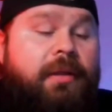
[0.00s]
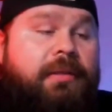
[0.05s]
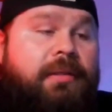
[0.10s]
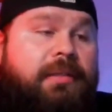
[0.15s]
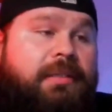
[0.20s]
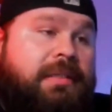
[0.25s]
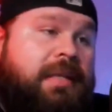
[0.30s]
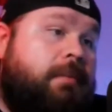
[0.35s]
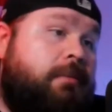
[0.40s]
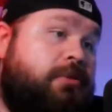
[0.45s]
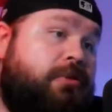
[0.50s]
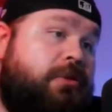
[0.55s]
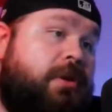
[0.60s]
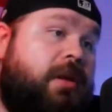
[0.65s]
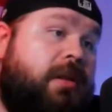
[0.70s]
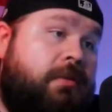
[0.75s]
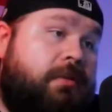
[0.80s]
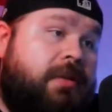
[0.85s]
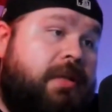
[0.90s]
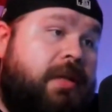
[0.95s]
the same
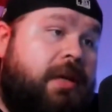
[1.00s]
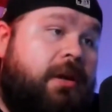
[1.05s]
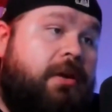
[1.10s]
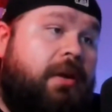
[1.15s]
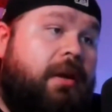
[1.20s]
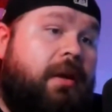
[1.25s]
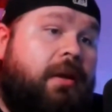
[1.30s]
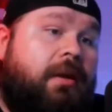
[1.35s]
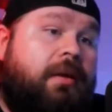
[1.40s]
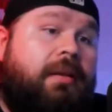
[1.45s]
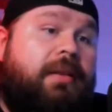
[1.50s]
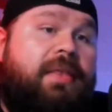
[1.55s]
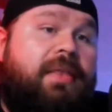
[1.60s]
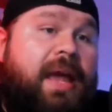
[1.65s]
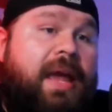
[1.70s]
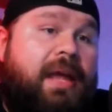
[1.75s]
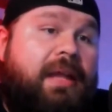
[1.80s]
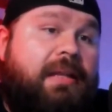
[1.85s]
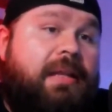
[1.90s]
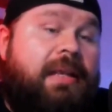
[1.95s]
train that was carrying
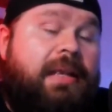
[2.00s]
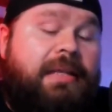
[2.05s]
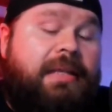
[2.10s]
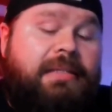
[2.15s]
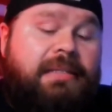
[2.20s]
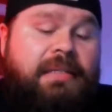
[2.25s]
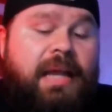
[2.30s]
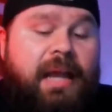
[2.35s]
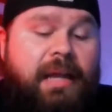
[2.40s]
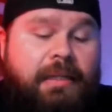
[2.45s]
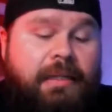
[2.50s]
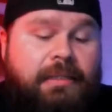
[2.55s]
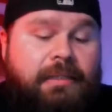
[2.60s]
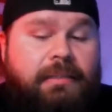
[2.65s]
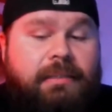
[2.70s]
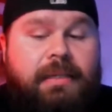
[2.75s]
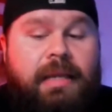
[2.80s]
that exact